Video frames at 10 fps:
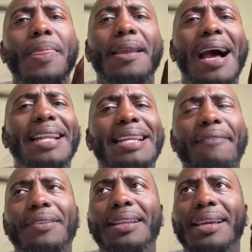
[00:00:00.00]
I
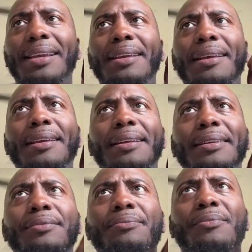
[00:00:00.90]
definitely
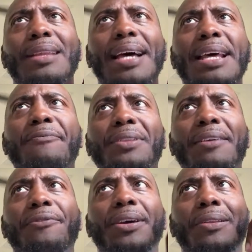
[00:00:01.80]

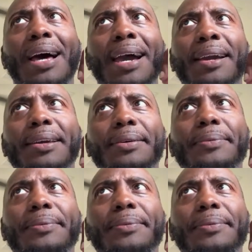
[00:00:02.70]
feel like